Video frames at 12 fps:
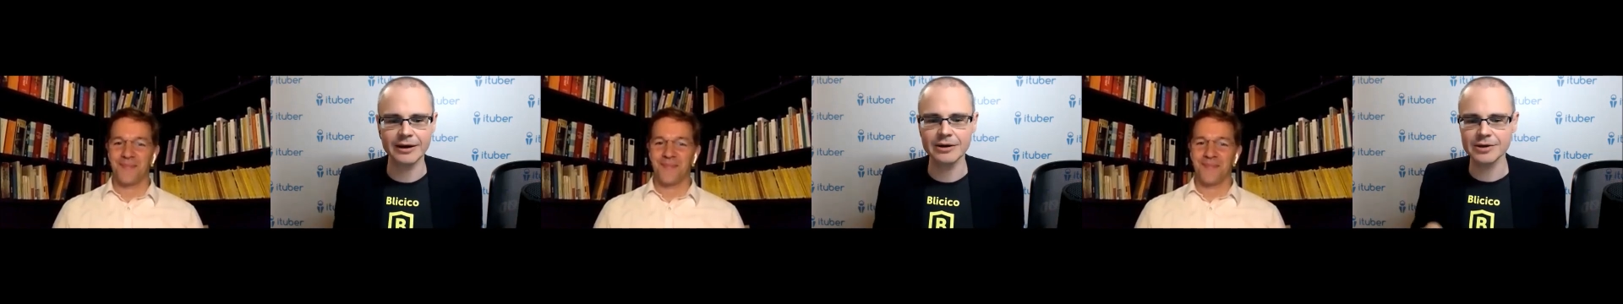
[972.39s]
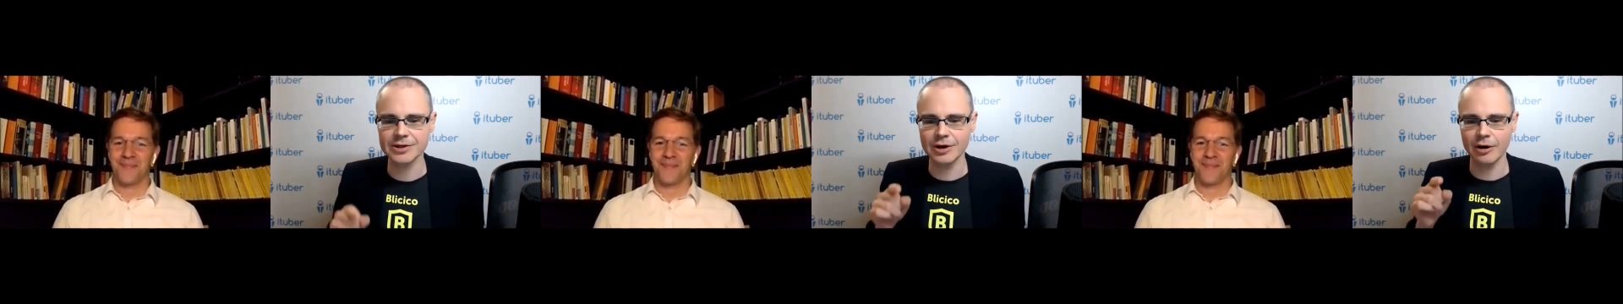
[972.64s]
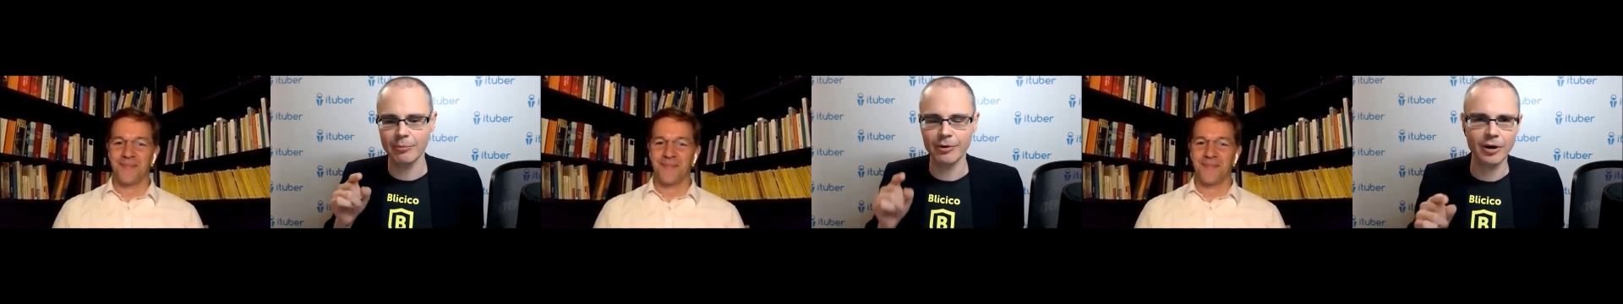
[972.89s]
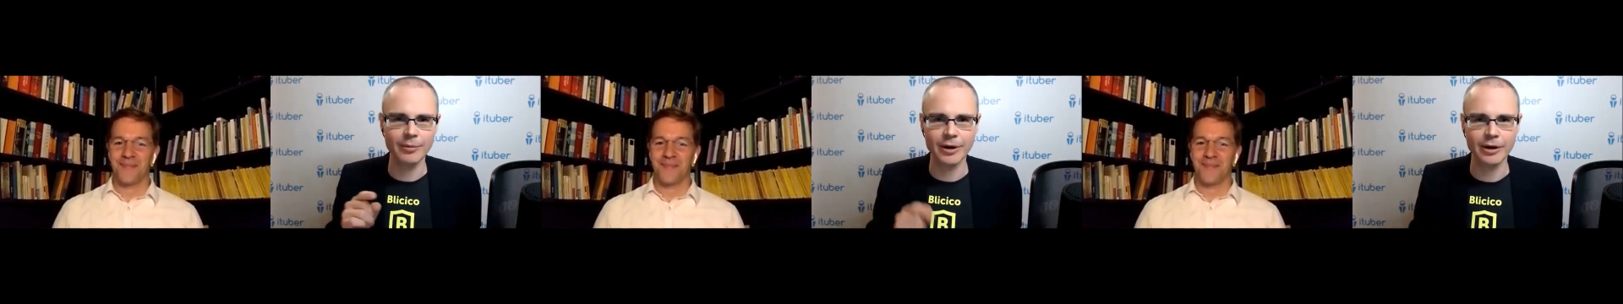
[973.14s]
Speaker 1: and use your
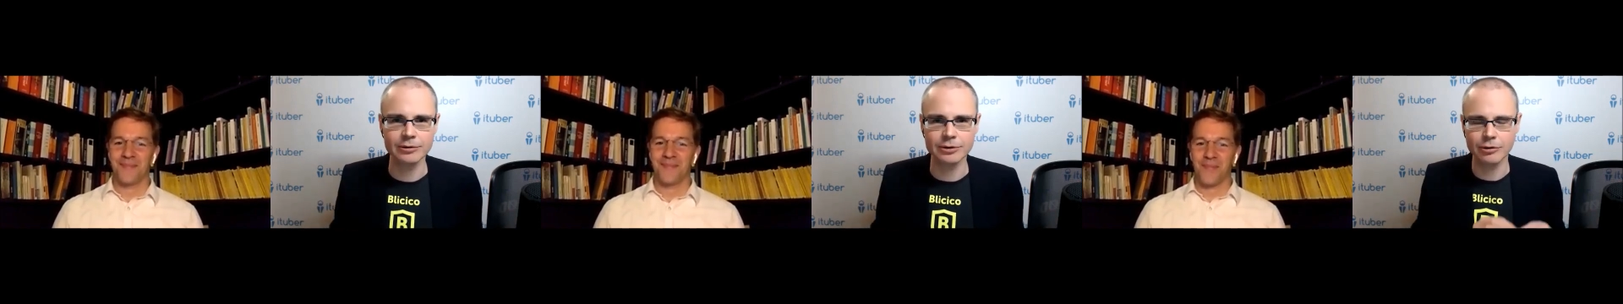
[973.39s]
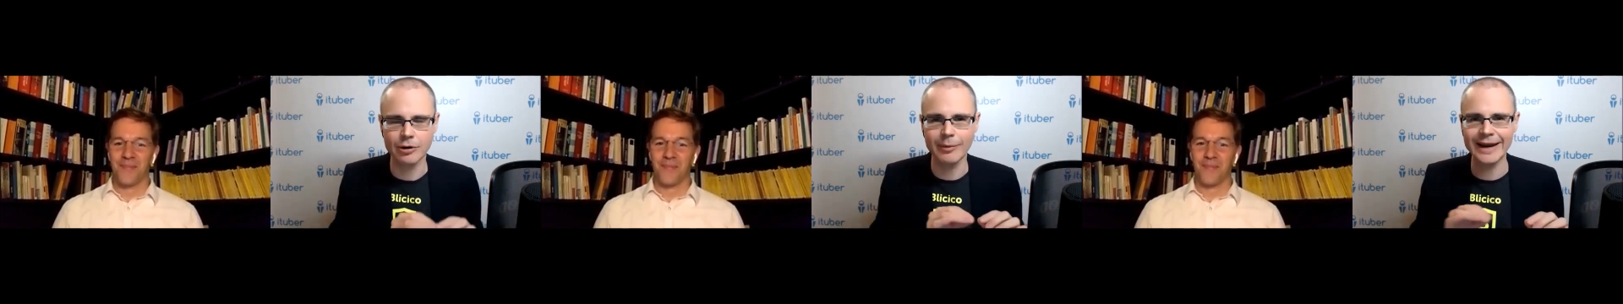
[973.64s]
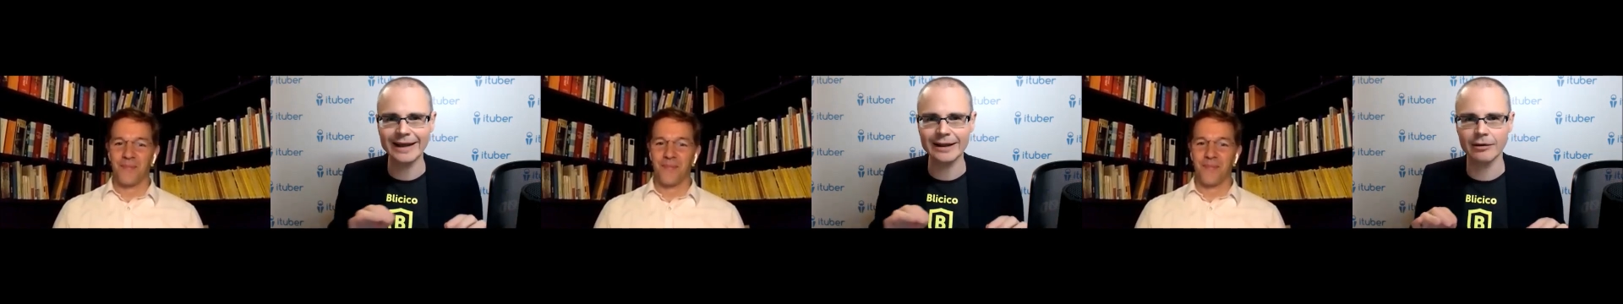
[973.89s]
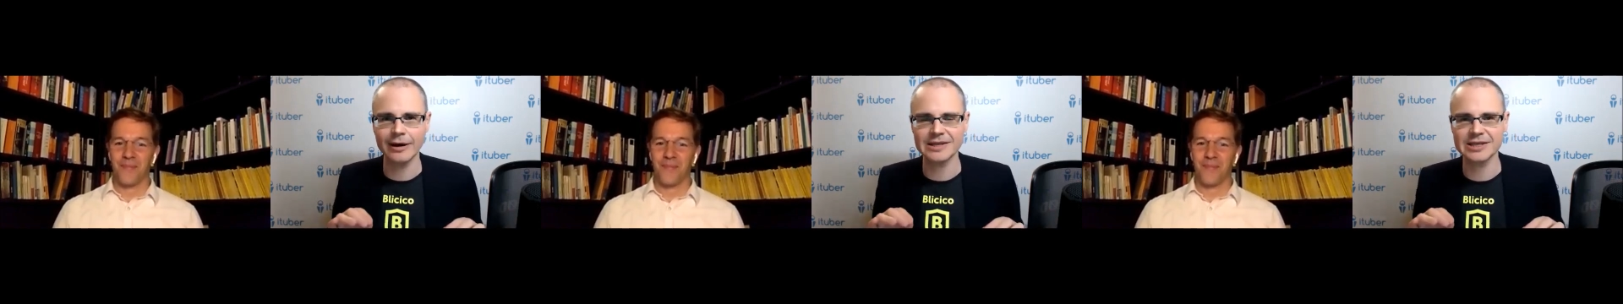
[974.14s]
promo code
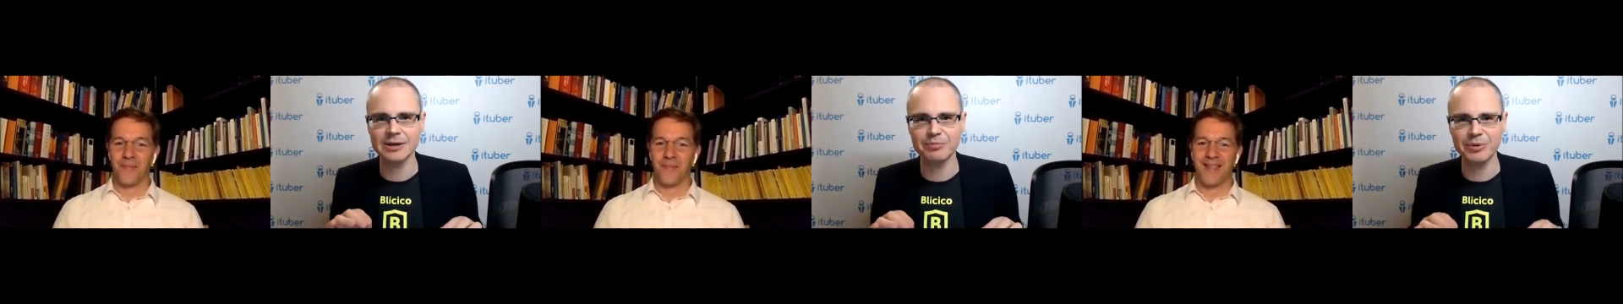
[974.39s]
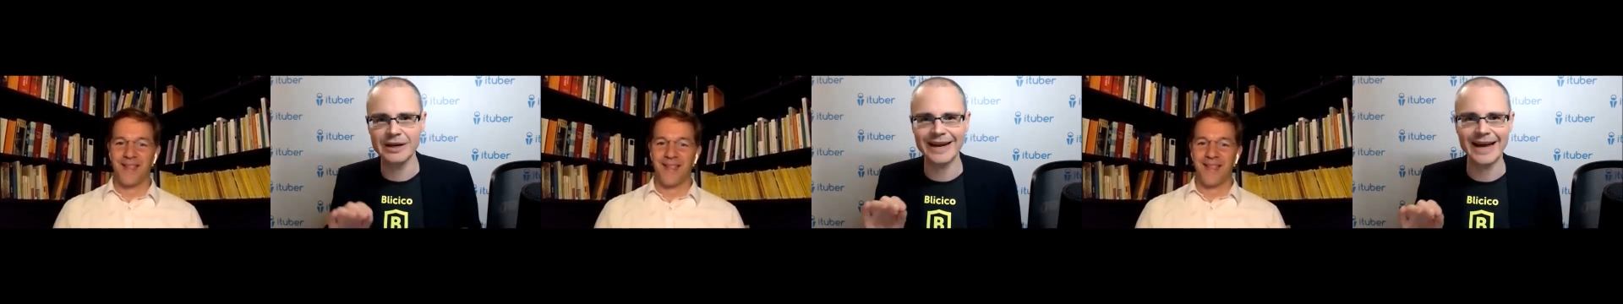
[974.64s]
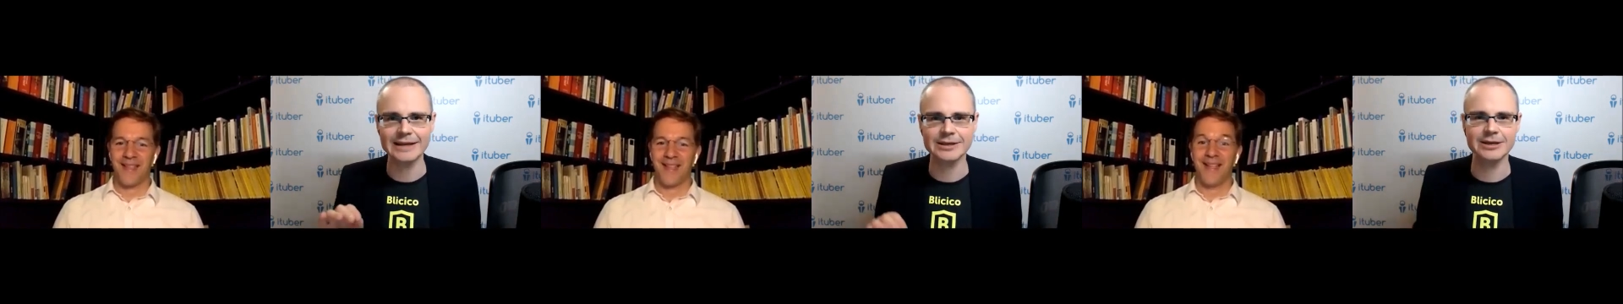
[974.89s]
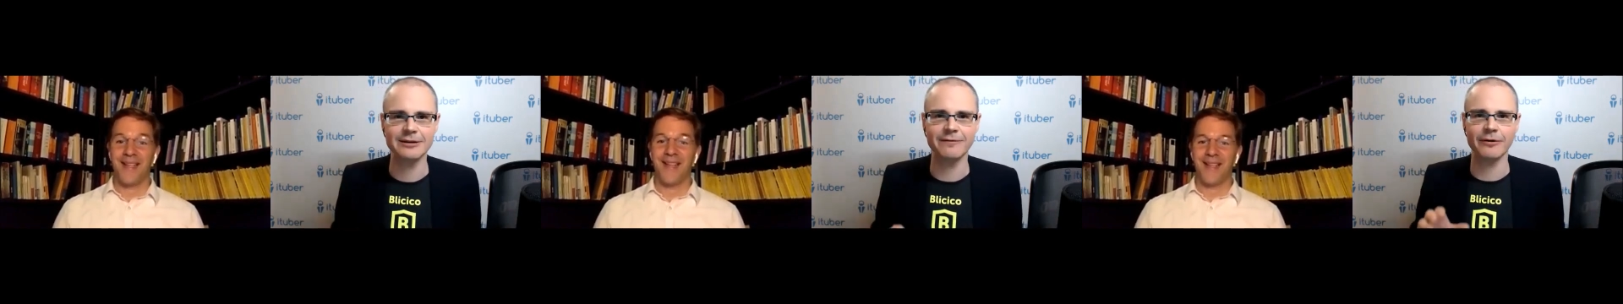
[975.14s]
Romanenko at
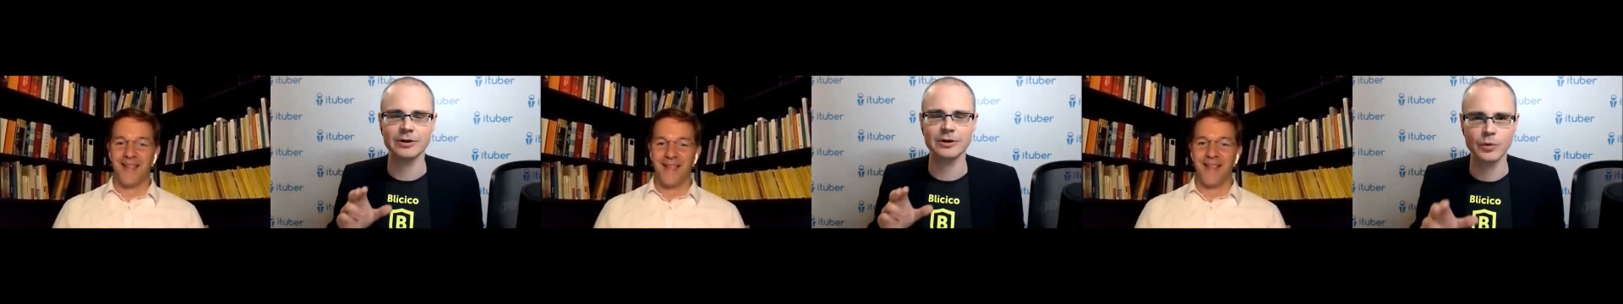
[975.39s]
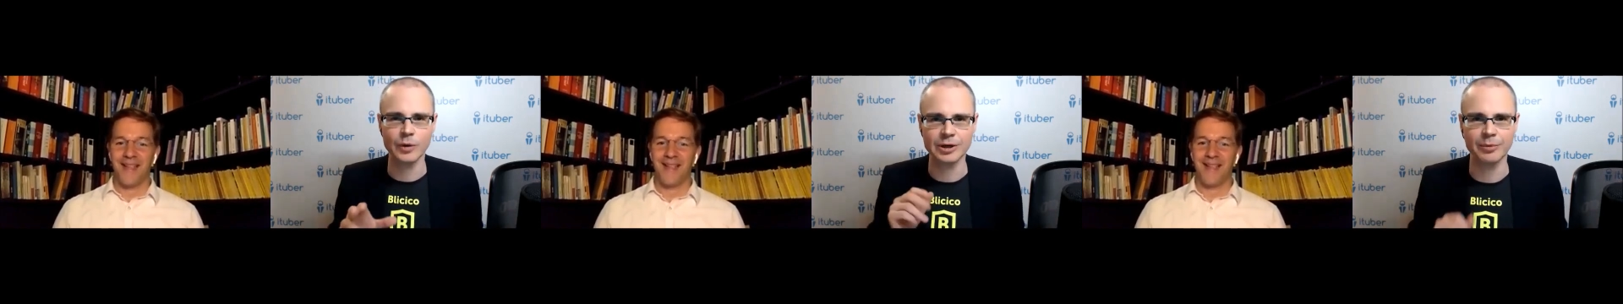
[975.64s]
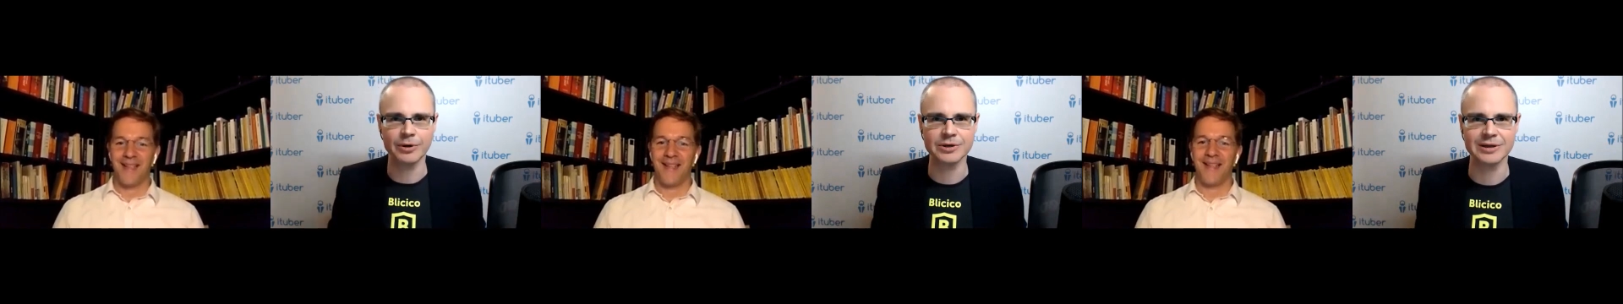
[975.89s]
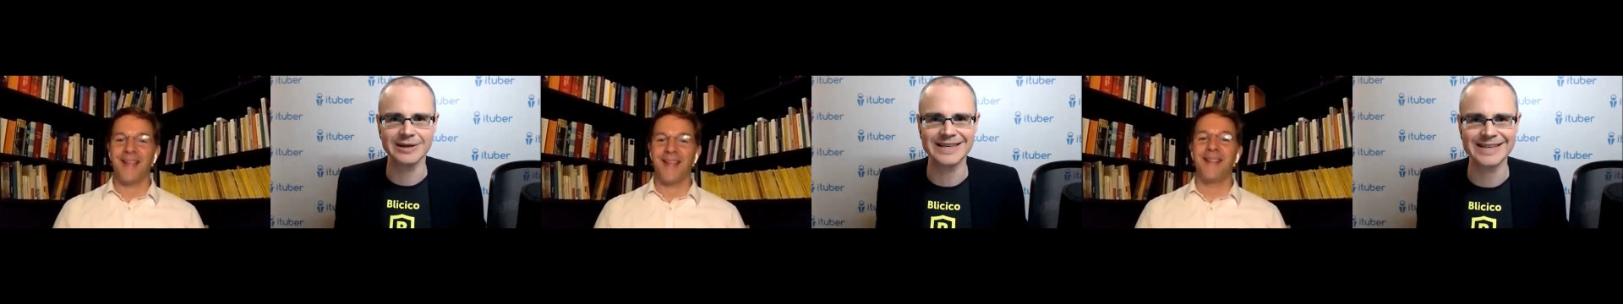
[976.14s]
CP19 for your
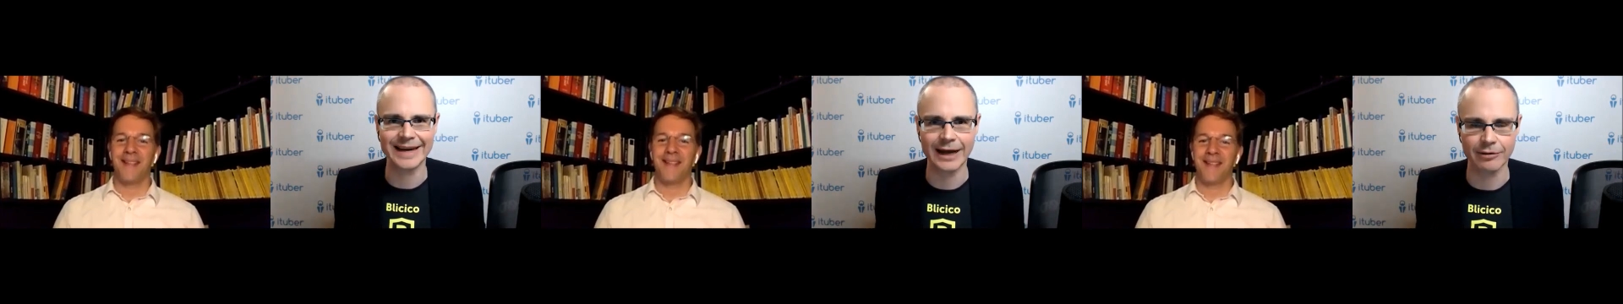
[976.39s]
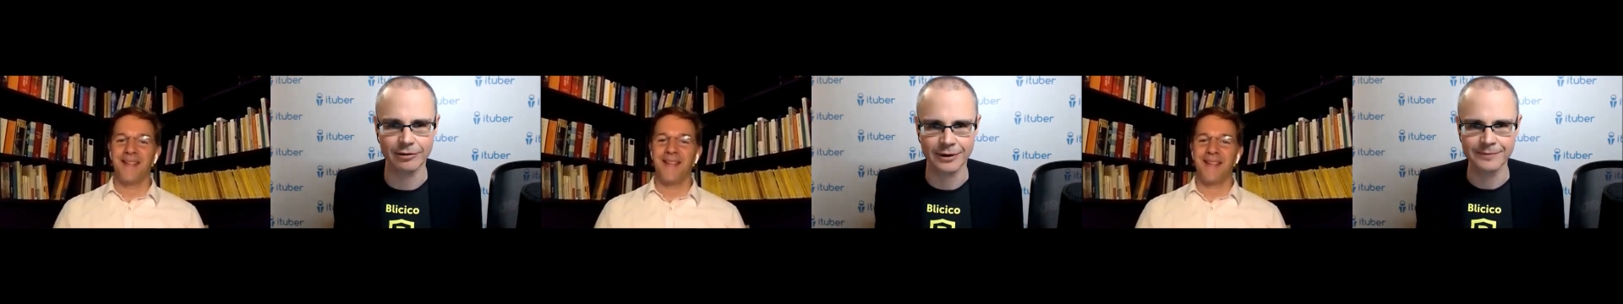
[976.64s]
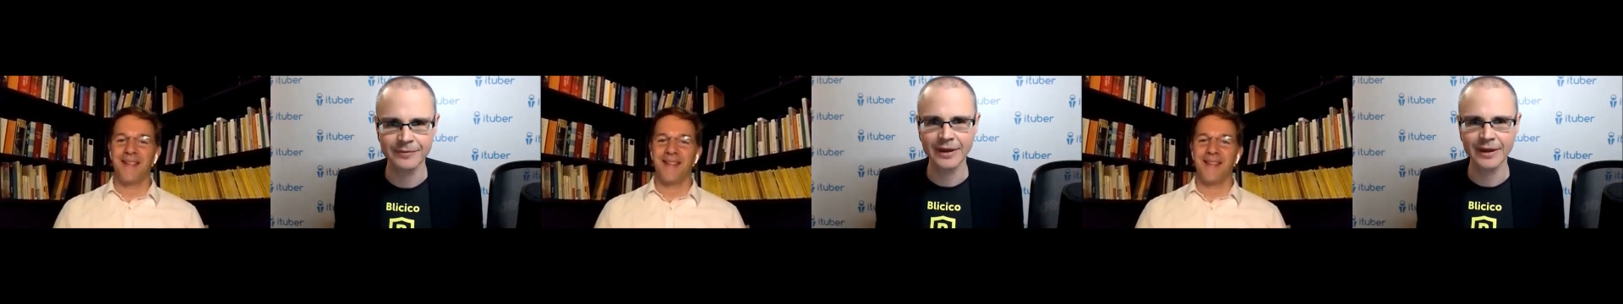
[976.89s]
20% discount.